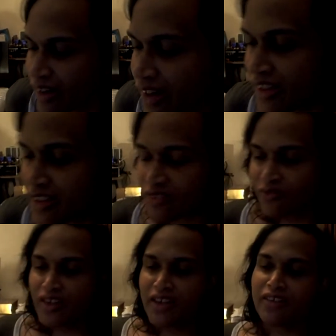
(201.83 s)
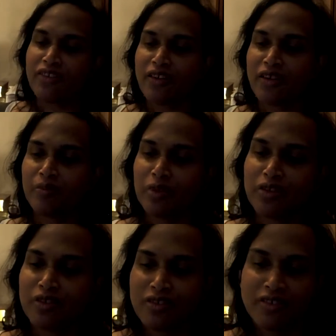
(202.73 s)
I need to find a
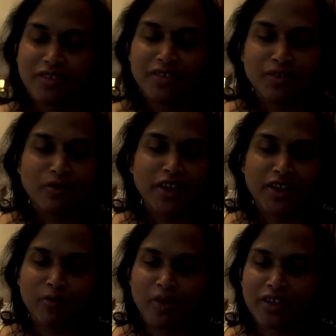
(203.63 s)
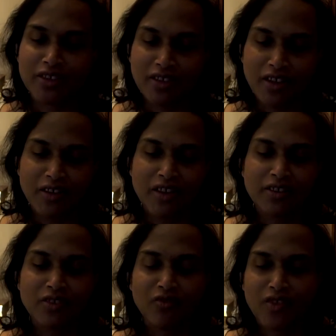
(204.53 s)
therapist. This is what I imagine. I
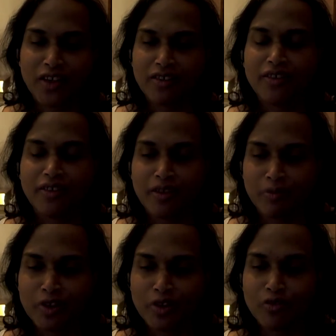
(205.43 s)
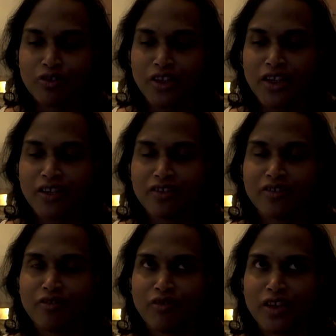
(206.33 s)
need to find a therapist who's like
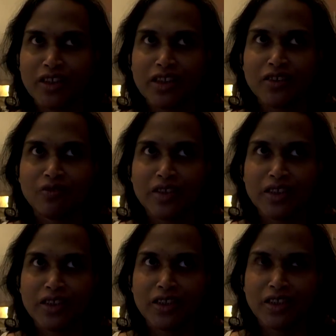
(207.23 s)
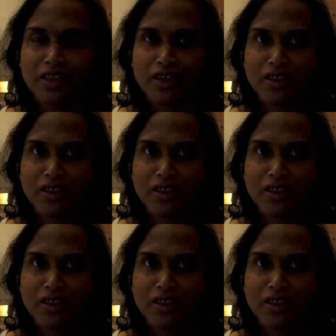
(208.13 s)
relatively